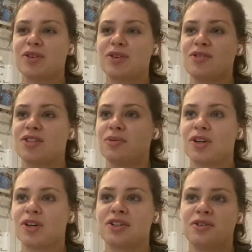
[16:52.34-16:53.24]
There's usually
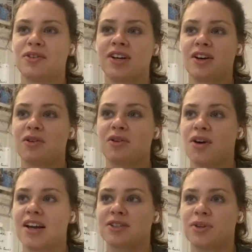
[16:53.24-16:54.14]
one or two kind of
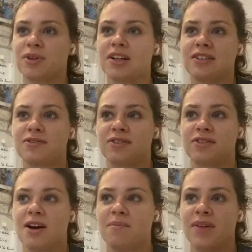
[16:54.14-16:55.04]
quiet words
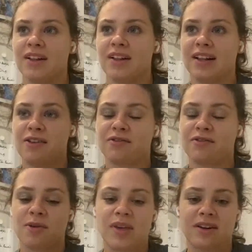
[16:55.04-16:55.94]
from
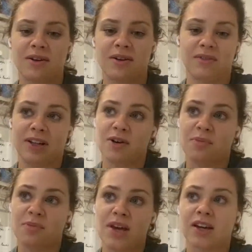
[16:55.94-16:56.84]
either
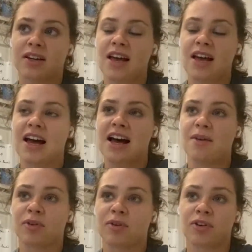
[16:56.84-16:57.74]

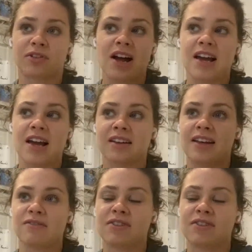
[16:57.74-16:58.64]
Mick or Greg,
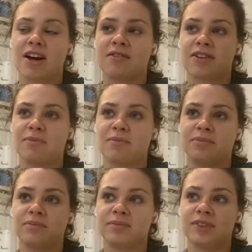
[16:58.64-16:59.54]
and then
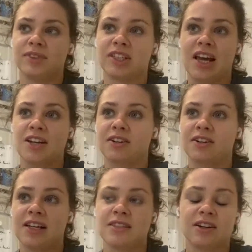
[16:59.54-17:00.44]
from Sinead
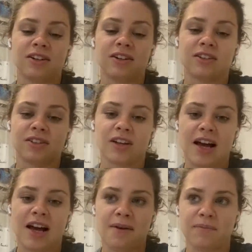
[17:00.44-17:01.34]
or Lindsay or
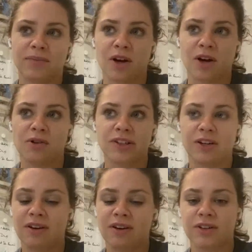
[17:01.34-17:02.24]

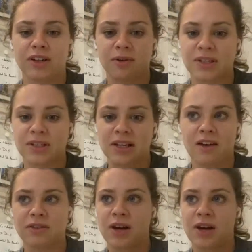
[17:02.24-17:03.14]
Goldie, whoever,
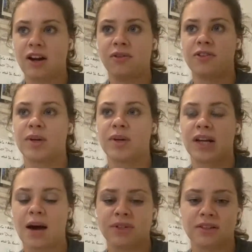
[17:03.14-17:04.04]
myself as well, who would have been
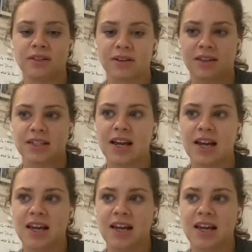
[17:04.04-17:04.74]
captain throughout the